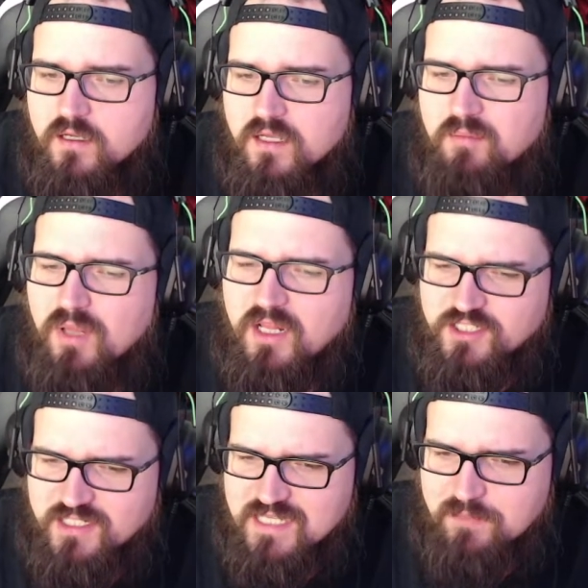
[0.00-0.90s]

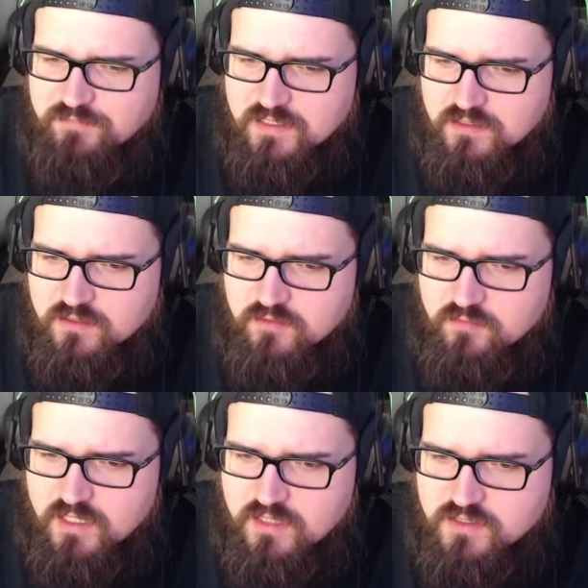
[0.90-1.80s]
Apology accepted. You
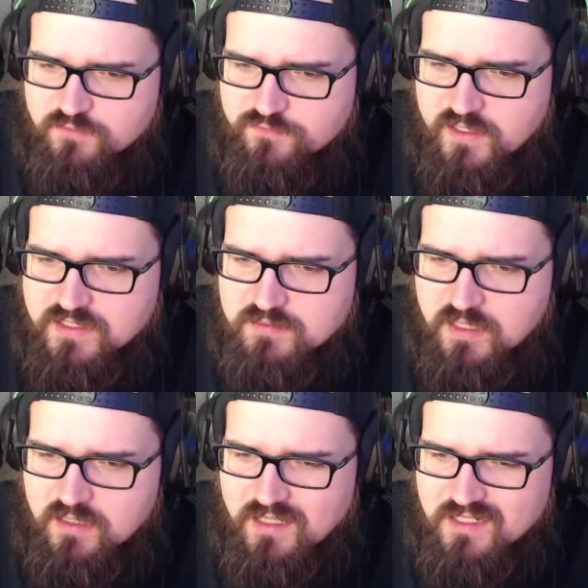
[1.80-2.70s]
managed a faint
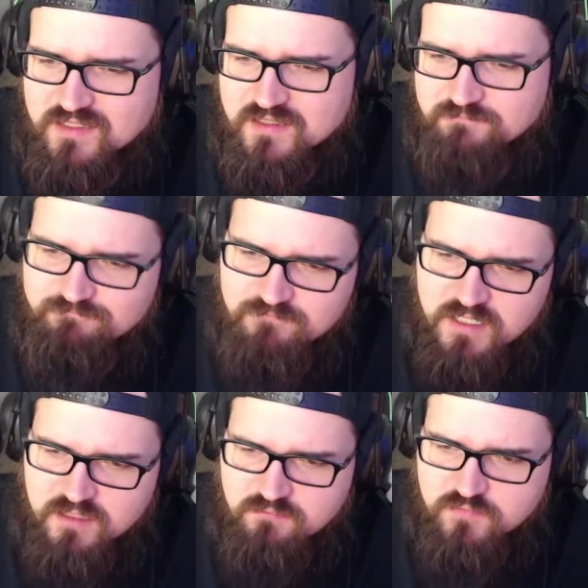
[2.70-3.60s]
smile. Let us
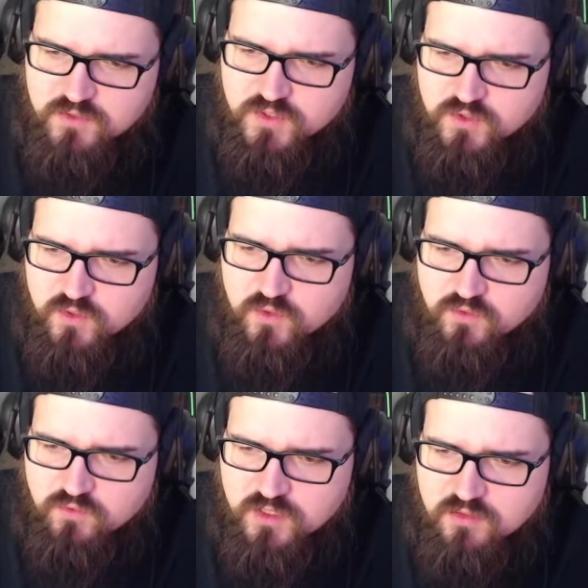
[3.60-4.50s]
return
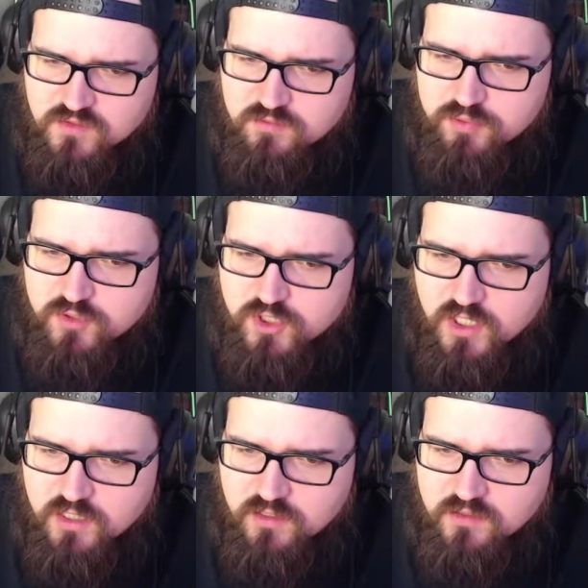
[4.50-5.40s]
to the others and push
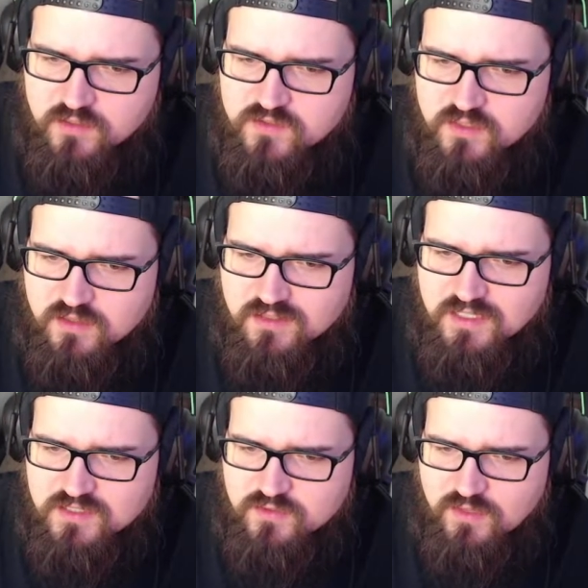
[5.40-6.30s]
on. There's still
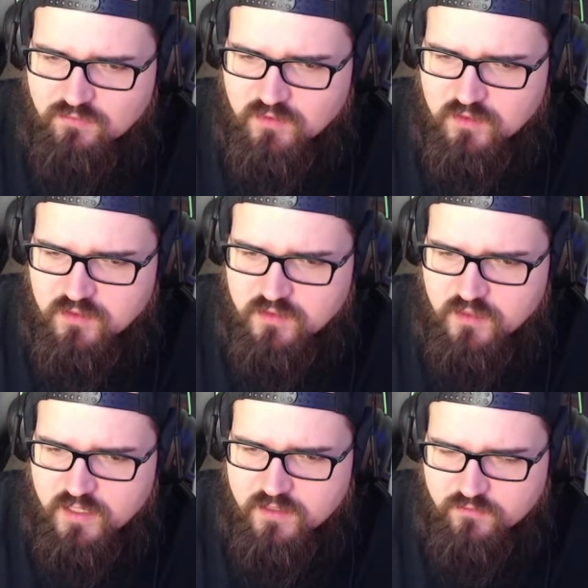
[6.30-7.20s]
days travel
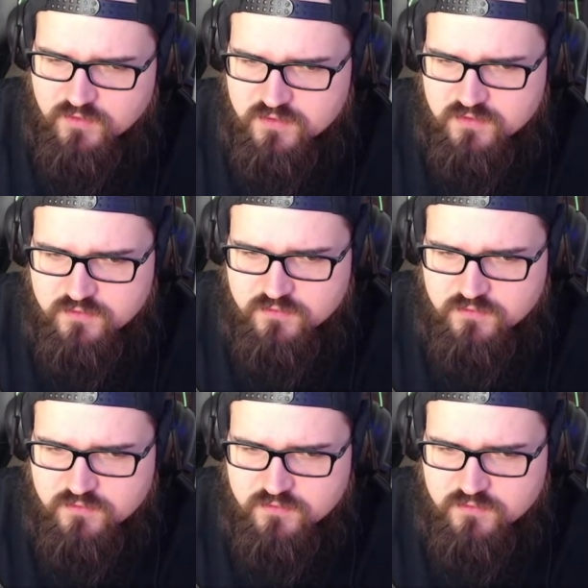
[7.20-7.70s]
ahead of us.